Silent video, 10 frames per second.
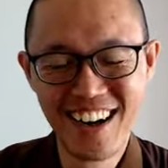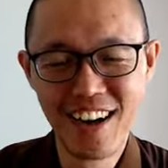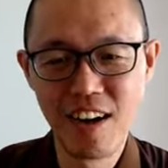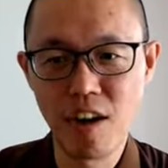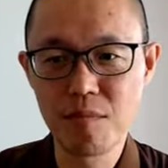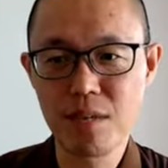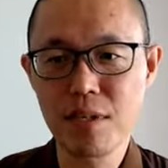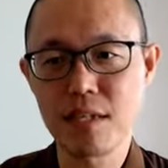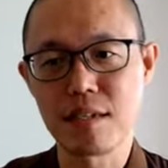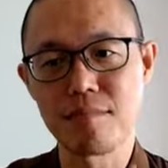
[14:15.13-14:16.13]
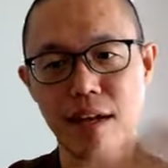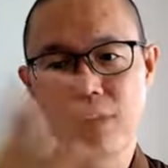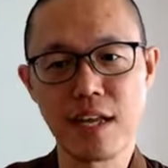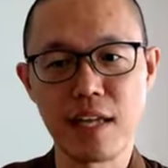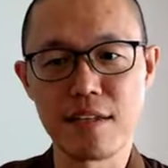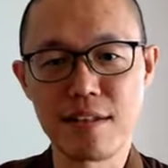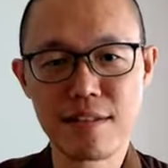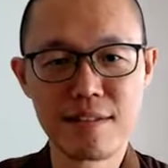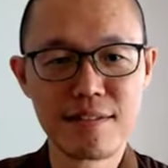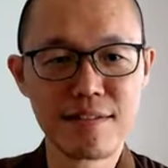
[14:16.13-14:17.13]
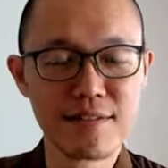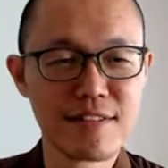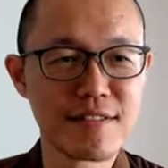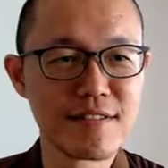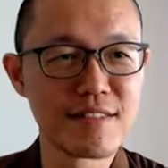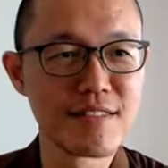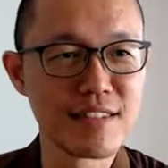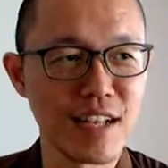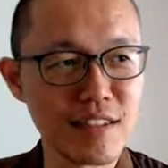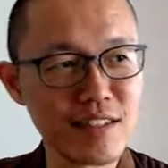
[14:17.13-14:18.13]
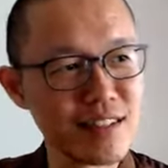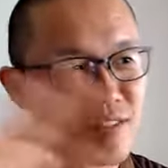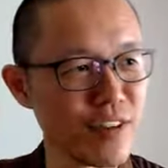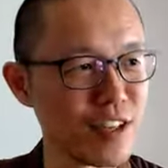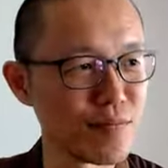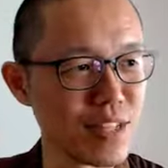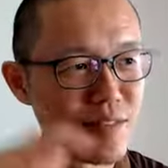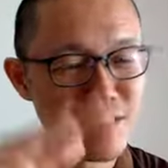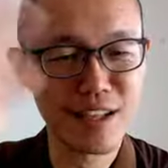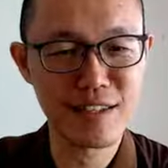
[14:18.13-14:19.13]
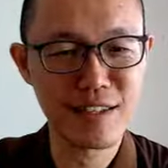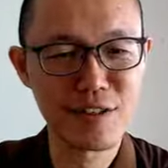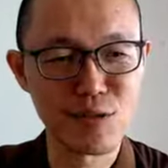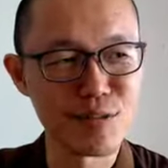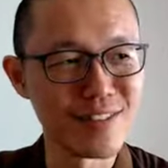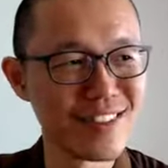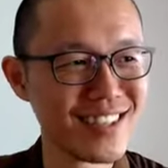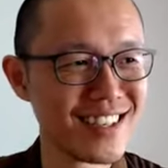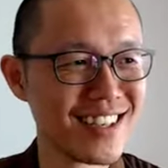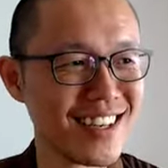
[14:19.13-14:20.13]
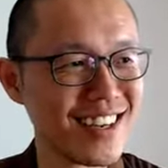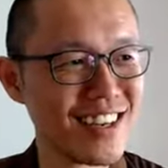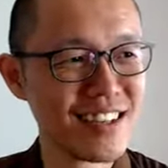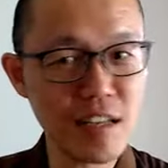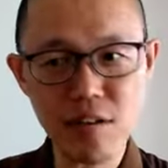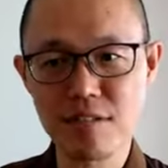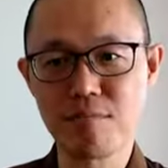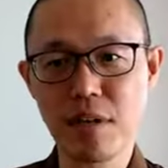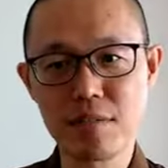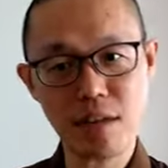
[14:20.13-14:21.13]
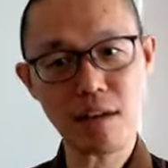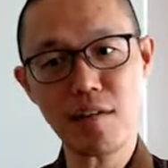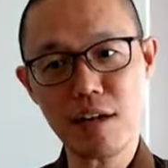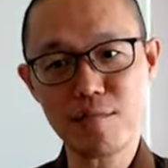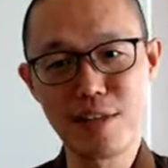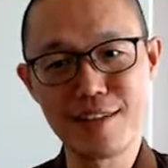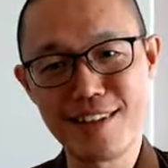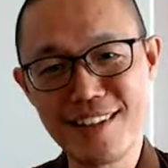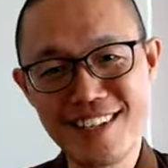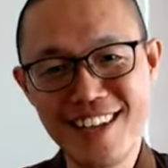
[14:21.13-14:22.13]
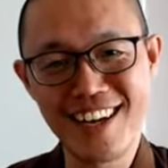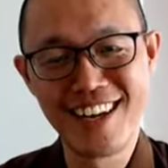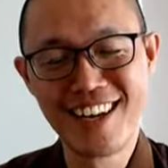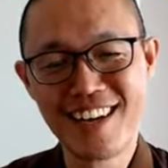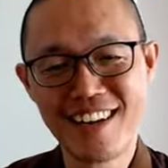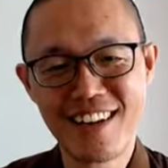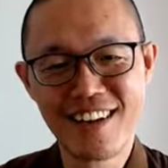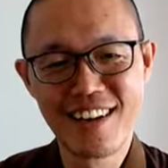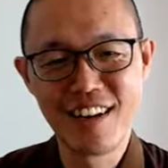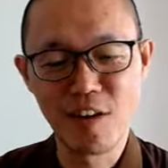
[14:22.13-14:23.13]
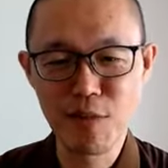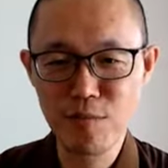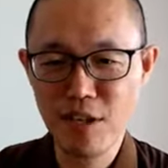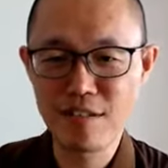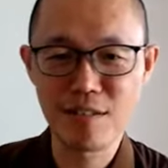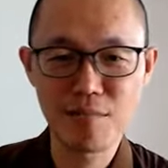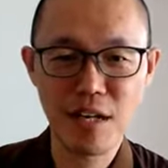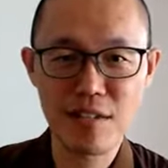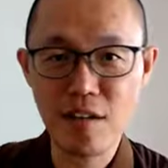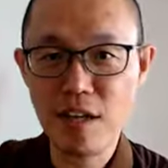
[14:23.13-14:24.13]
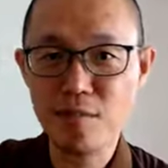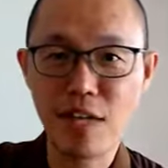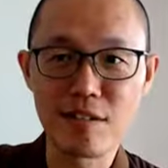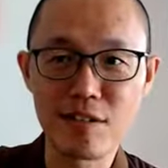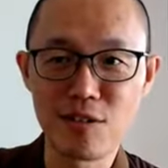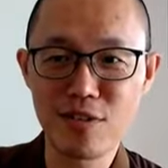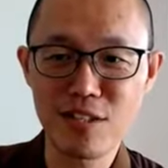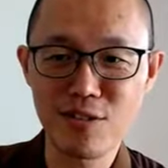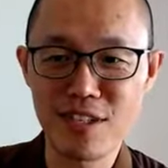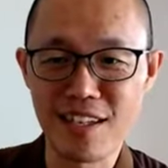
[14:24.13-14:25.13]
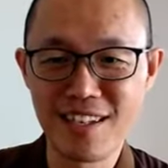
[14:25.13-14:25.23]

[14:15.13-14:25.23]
Or maybe it's a barren land, nothing developed, nothing grown. Then you're surprised, hey, how come there's nothing there? Or maybe you're surprised, how come there's a durian tree?